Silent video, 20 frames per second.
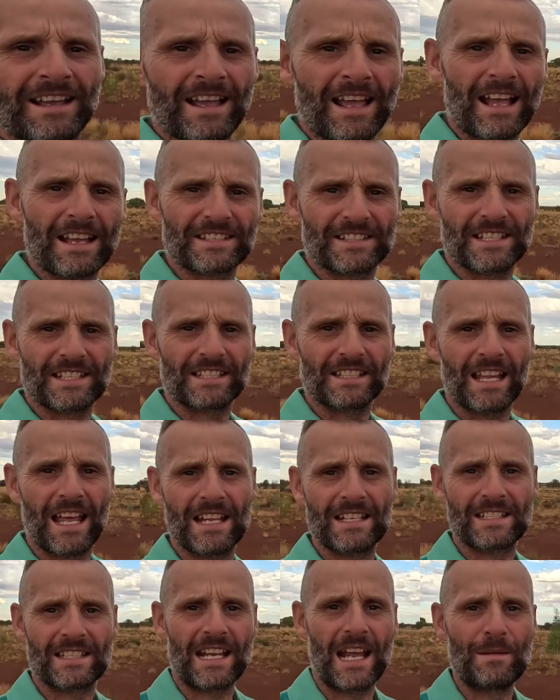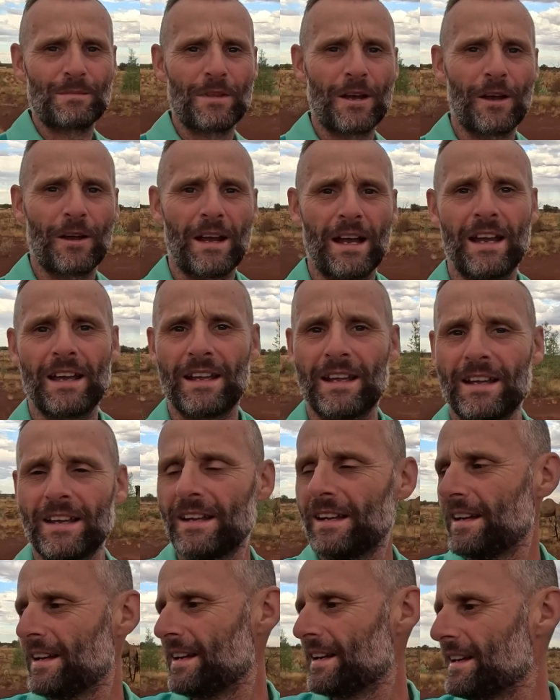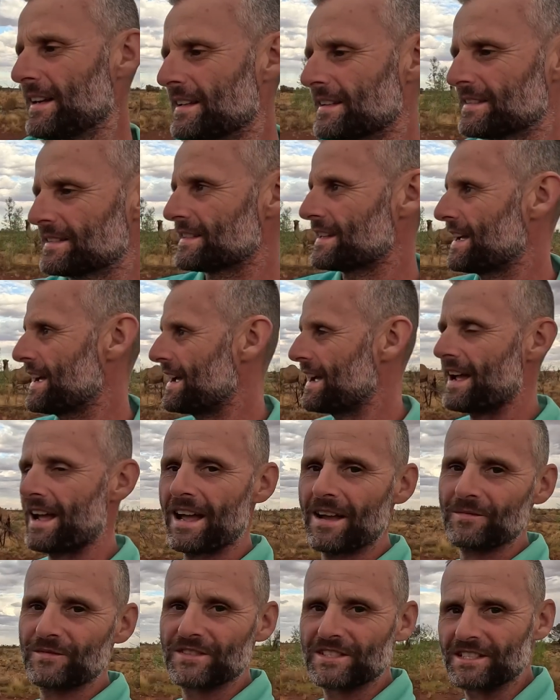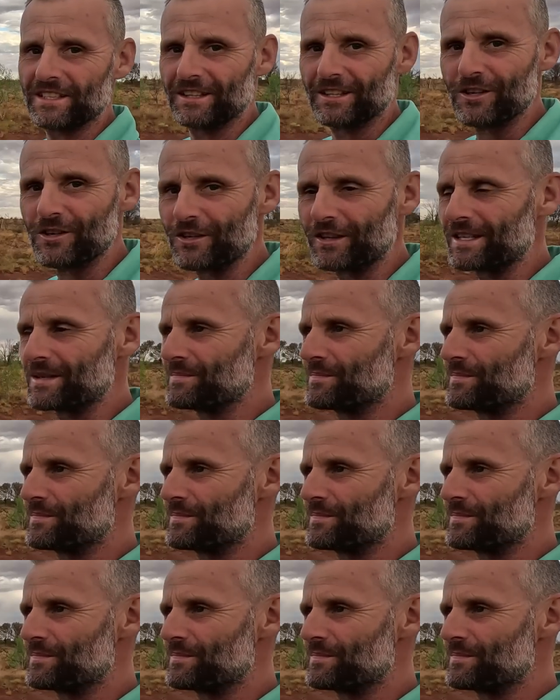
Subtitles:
How's this landscape though, hey? It's absolutely